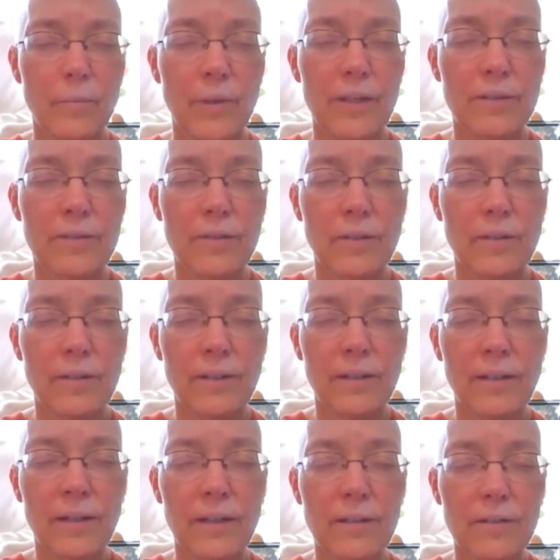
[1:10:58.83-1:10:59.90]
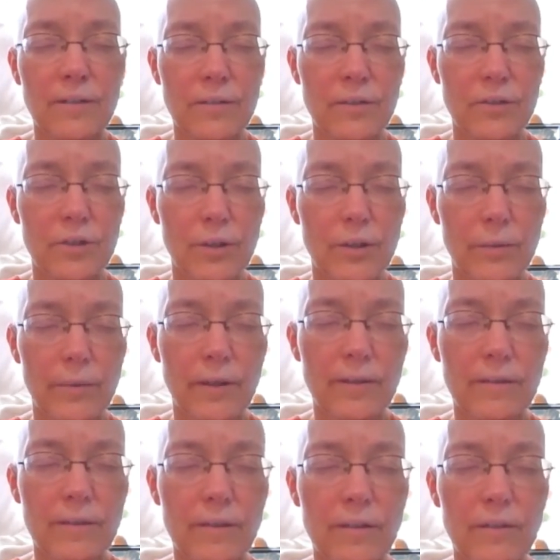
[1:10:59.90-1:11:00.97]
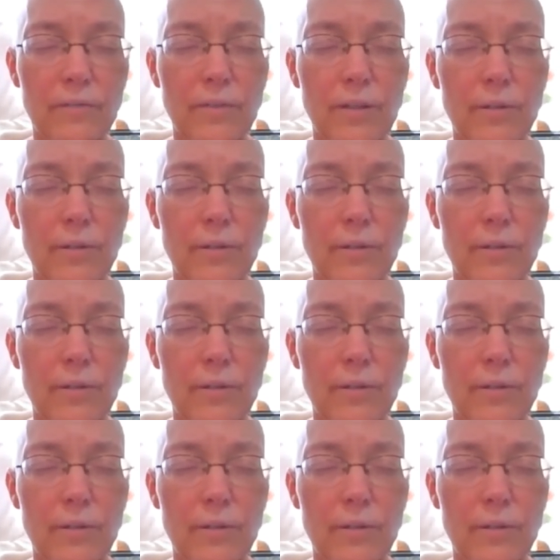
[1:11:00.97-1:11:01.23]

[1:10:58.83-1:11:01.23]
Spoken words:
based on the kindness and generosity of